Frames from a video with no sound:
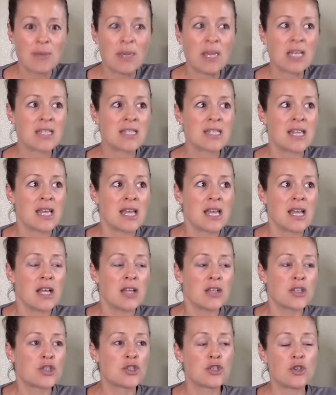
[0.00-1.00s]
Because
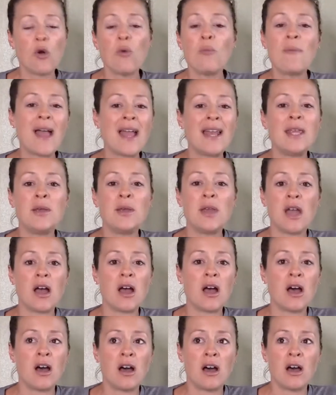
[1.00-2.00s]
so many
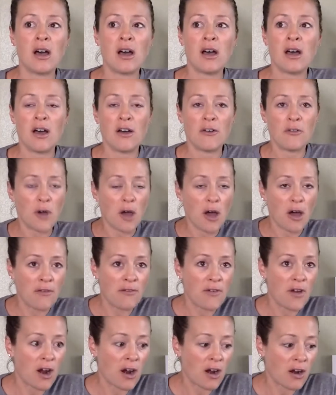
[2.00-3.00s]
of
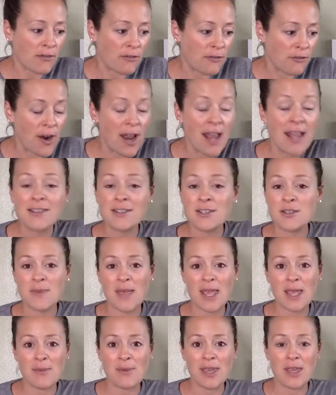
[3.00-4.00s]
our friends
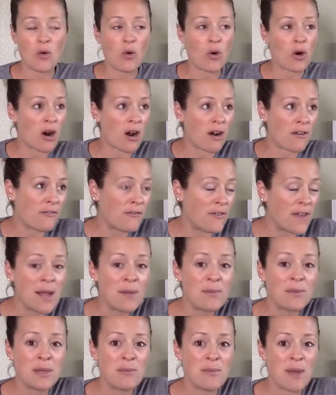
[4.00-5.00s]
maybe, or our
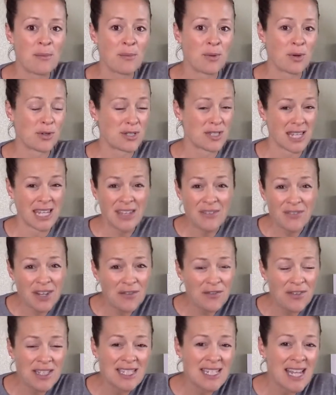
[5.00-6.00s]
family members, even
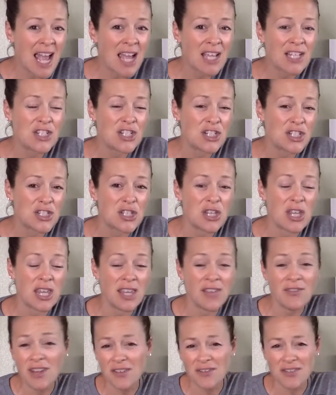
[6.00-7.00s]
if it's not
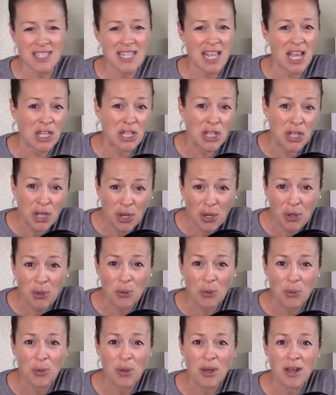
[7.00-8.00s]

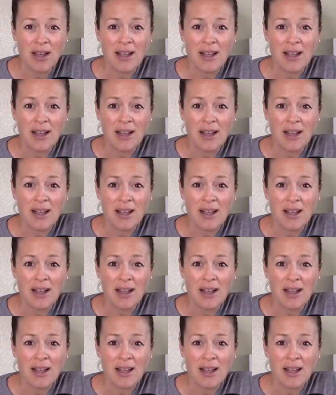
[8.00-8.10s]
you,